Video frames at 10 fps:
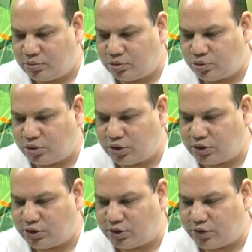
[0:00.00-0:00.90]
Total
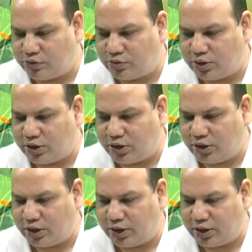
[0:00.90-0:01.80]
shares
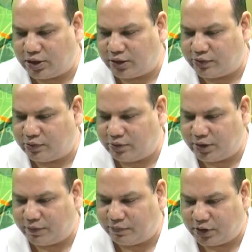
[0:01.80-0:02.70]

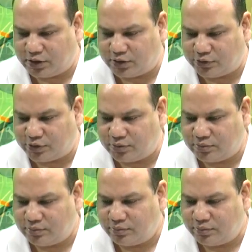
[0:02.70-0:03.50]
28,75,000.